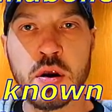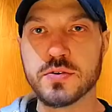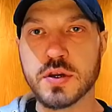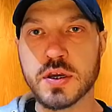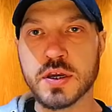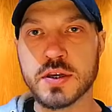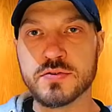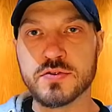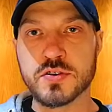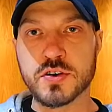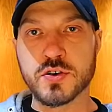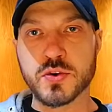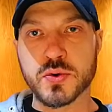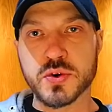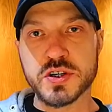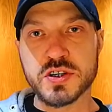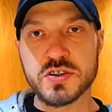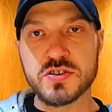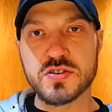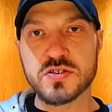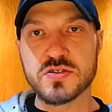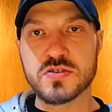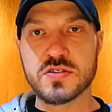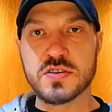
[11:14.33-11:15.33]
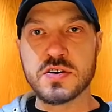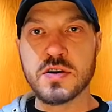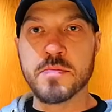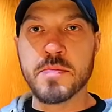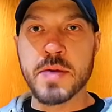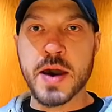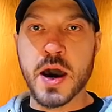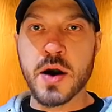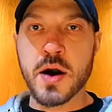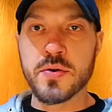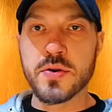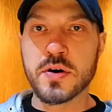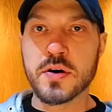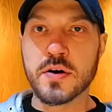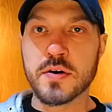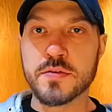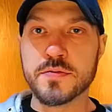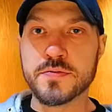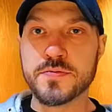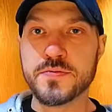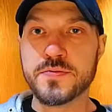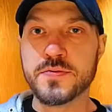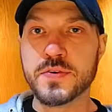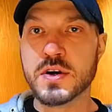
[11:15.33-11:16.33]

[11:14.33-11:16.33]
It decreases the amount of